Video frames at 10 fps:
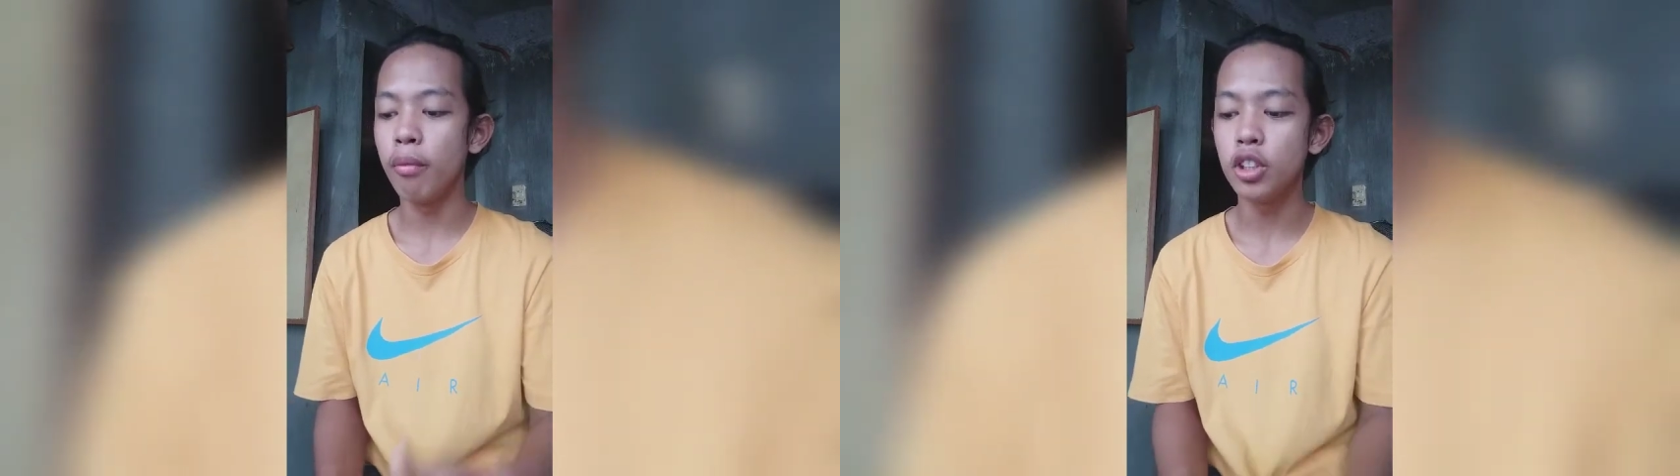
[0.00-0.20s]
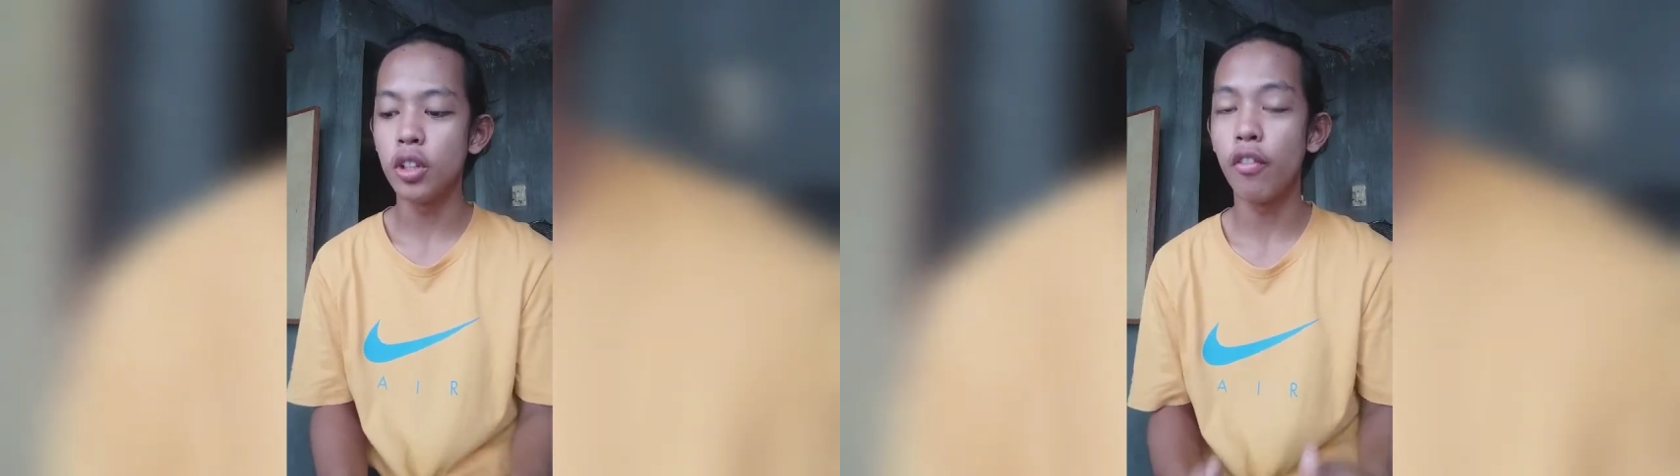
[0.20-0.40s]

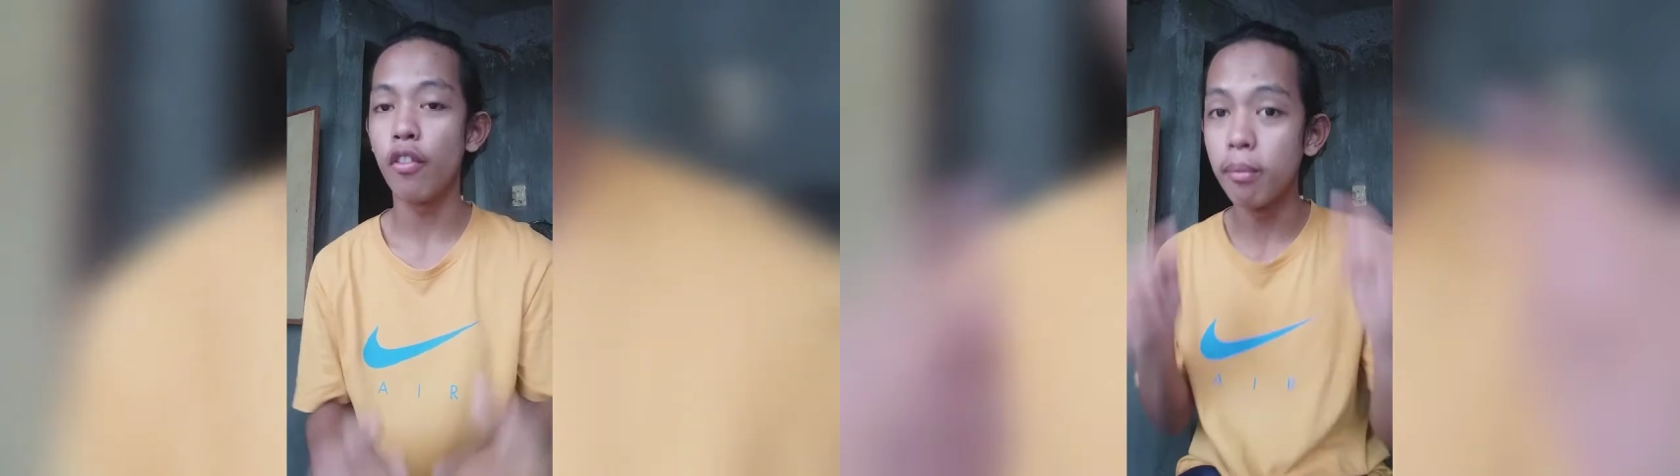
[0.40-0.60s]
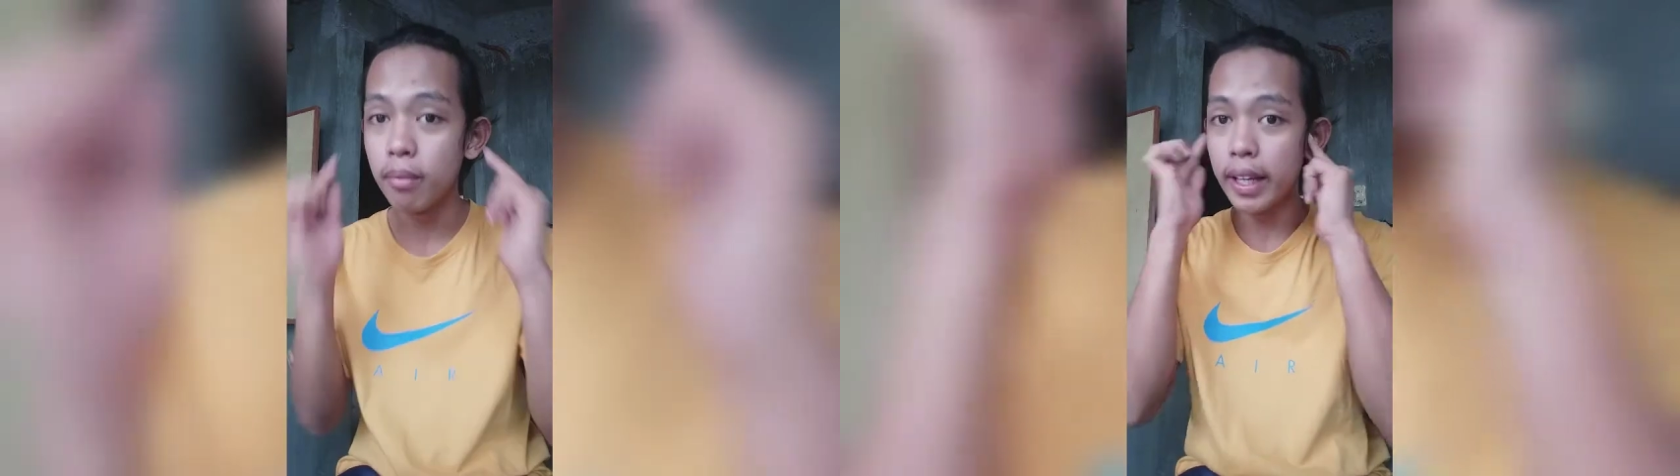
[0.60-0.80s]

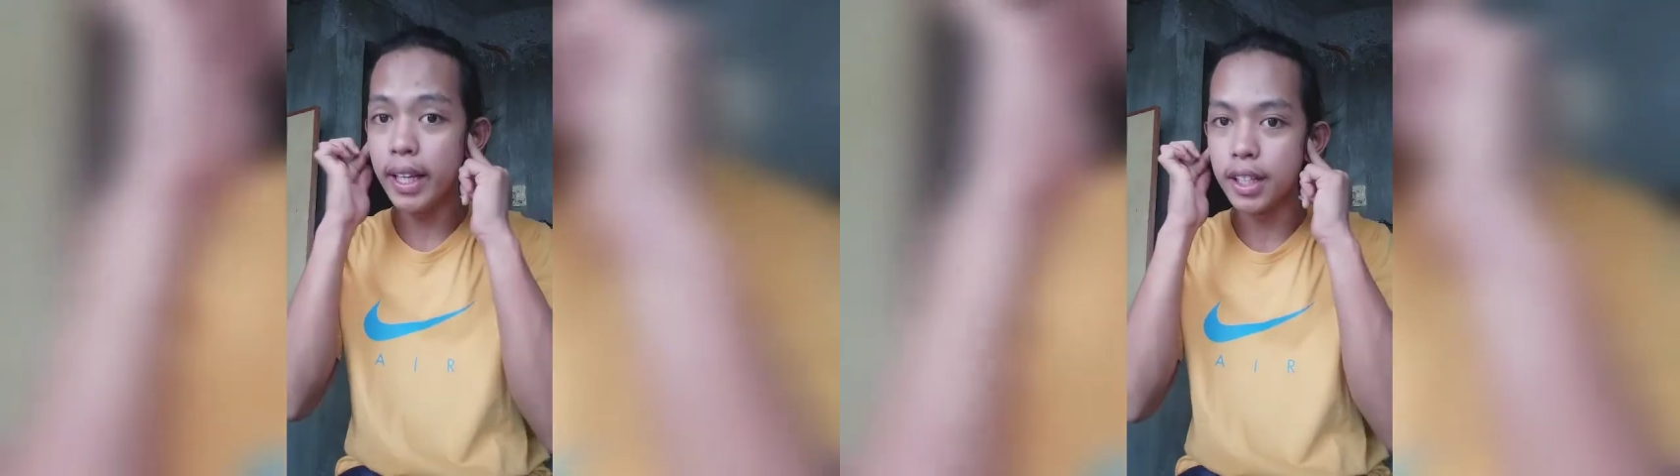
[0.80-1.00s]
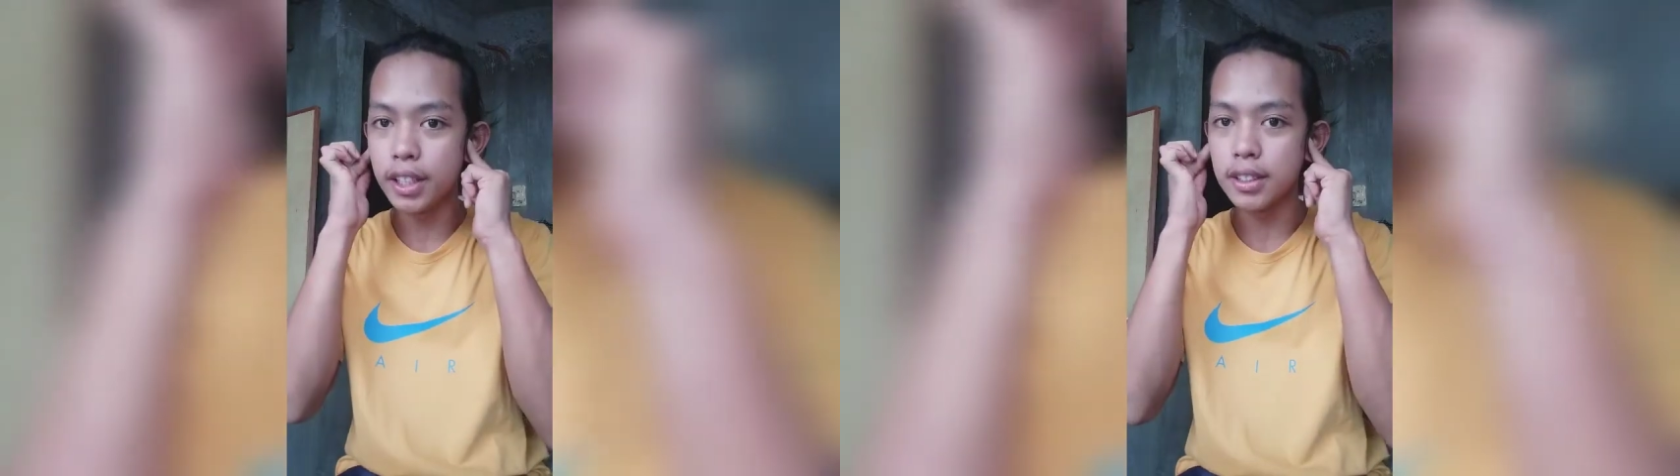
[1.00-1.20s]

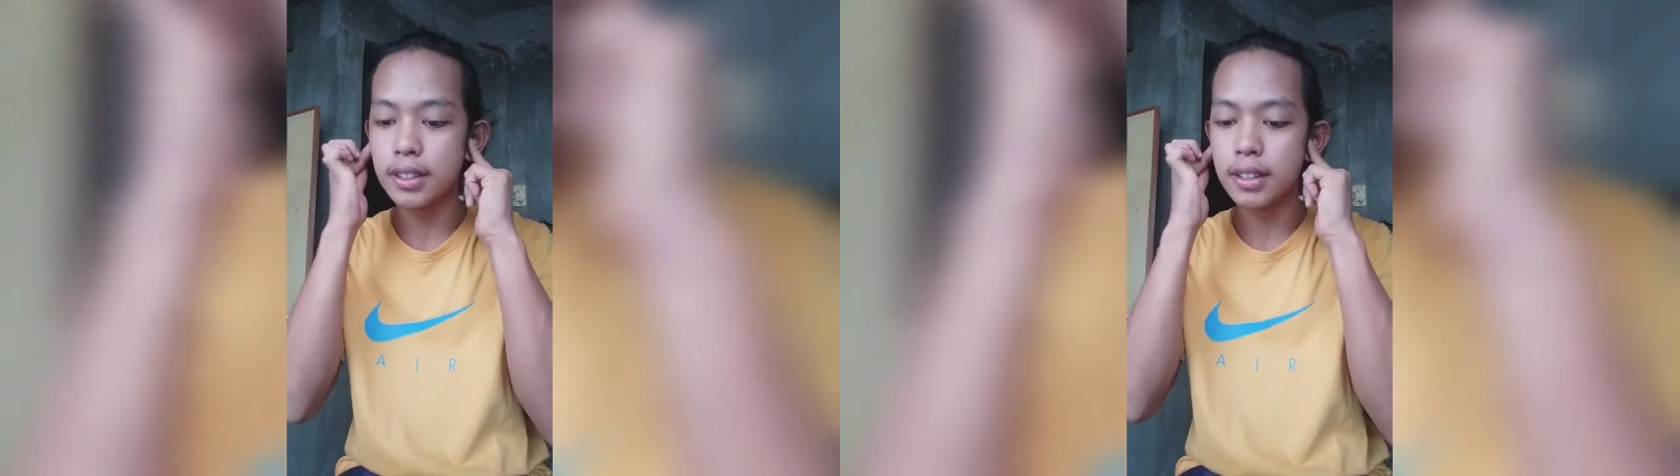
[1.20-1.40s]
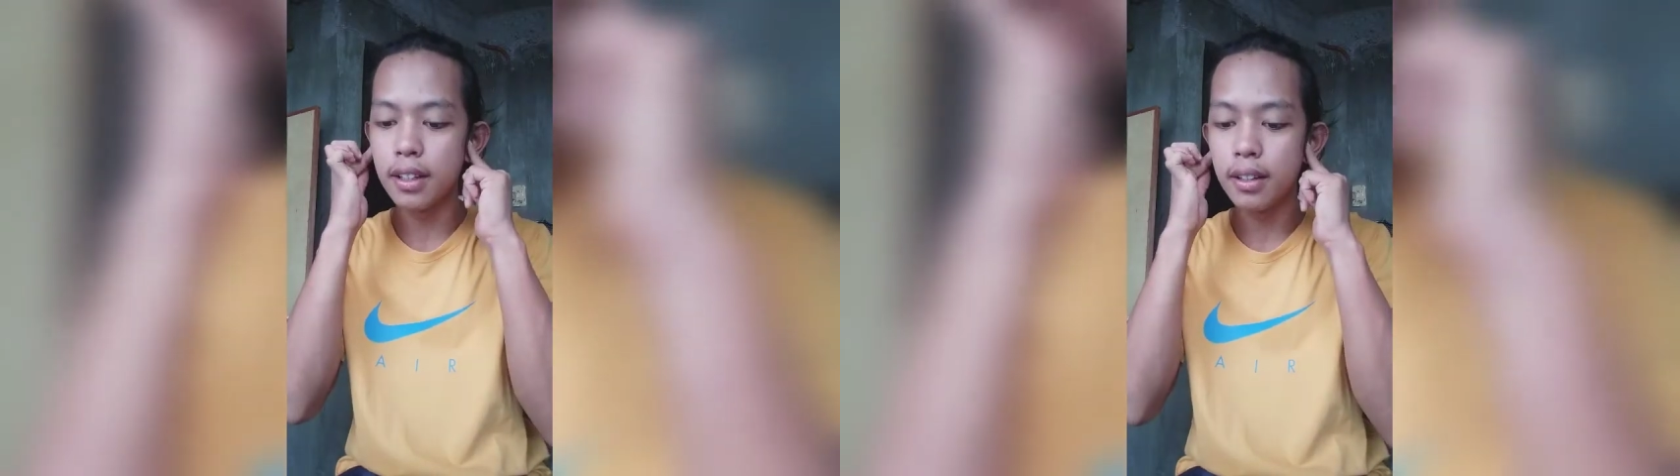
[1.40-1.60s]
information from
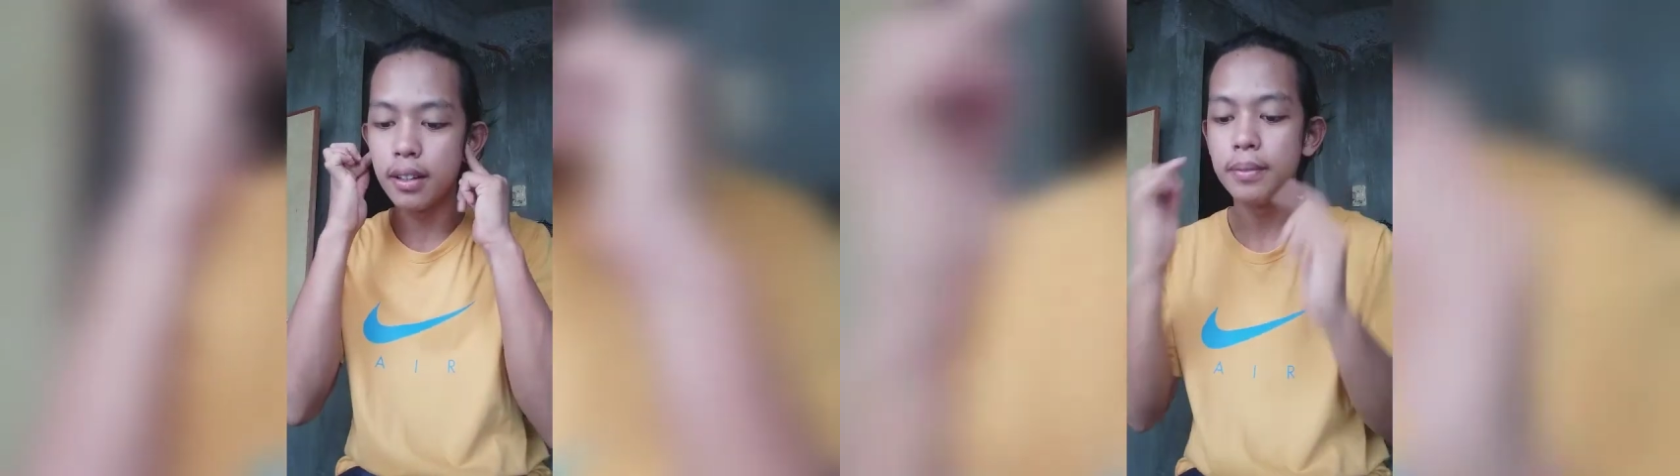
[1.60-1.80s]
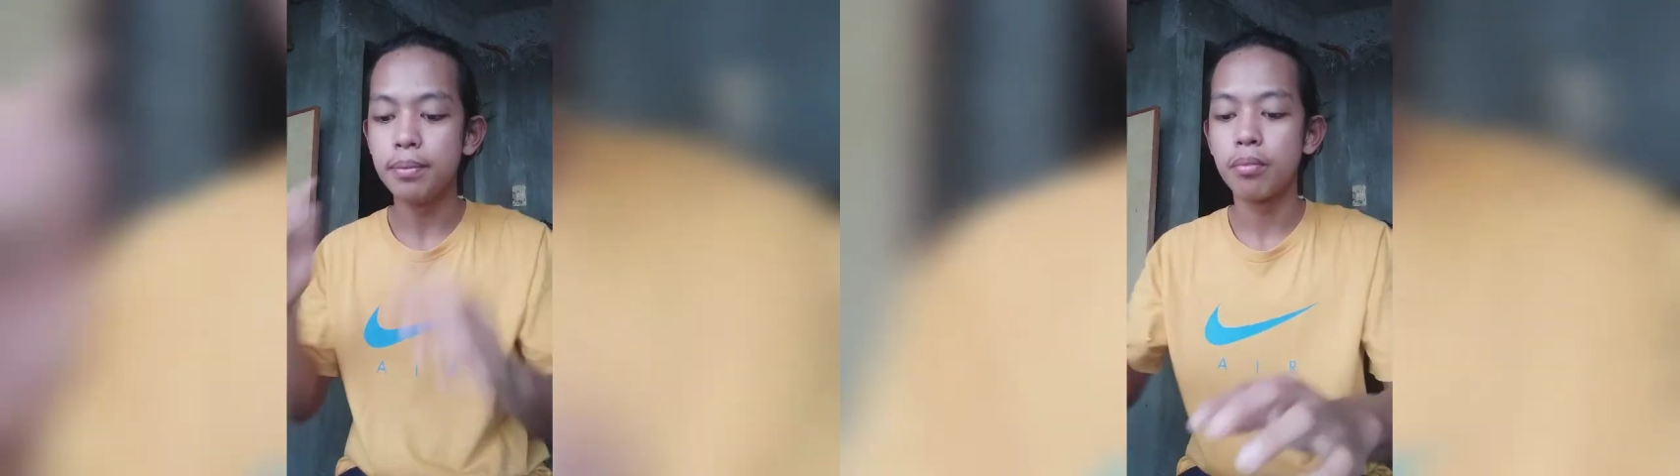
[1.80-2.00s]
the ears.